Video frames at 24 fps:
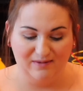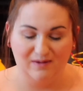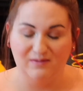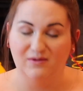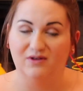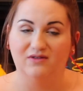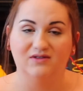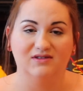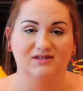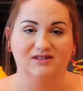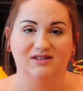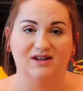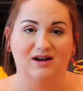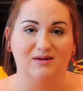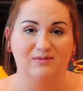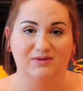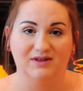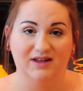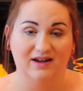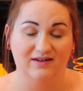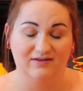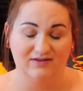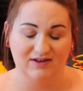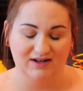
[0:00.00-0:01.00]
I'm over the top
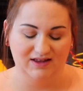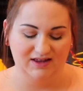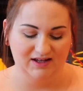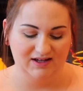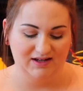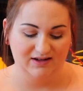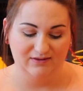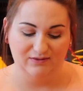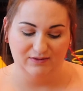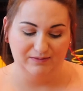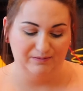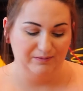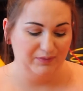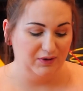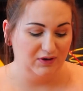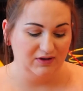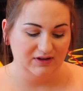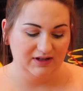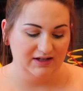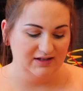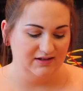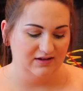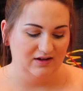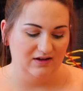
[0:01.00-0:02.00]
with everything, with
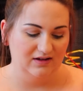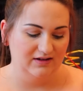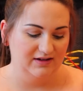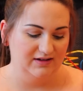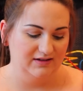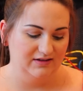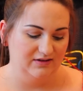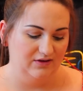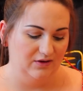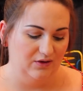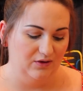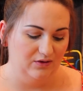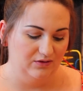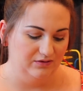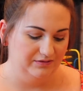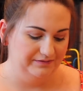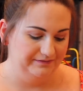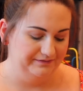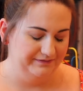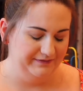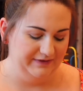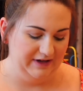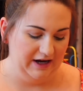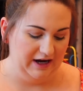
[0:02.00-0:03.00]
birthdays, holidays, the whole
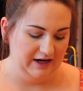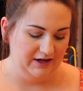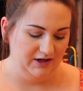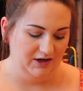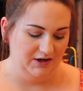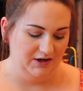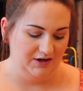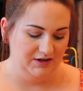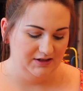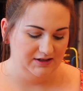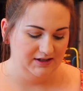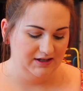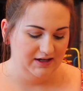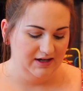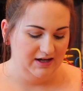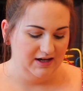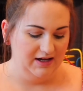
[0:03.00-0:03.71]
nine yards.